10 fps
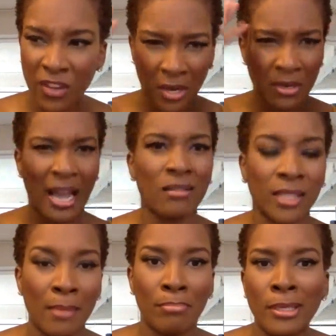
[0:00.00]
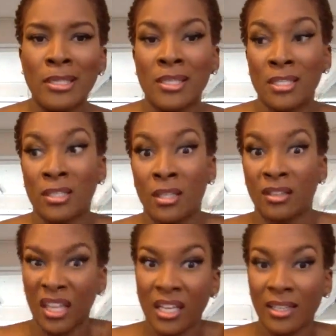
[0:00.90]
figured out that business is the
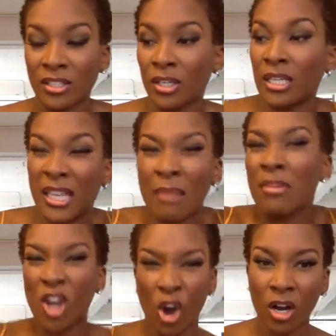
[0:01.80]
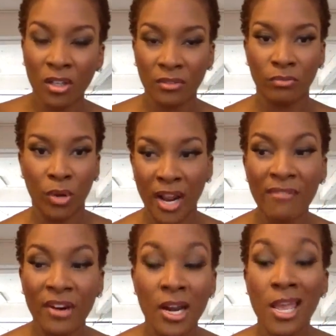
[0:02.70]
thing that's going to get me all of
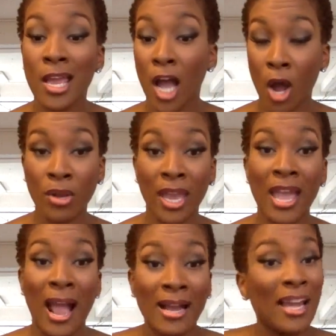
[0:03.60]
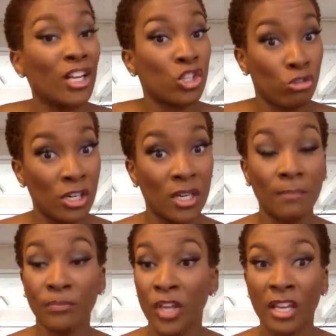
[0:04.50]
whatever, okay, I got to treat
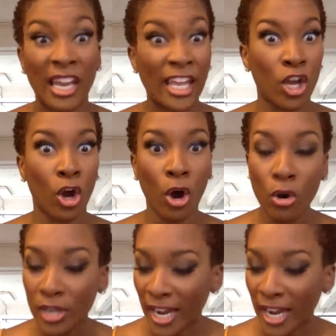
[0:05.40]
it like gold.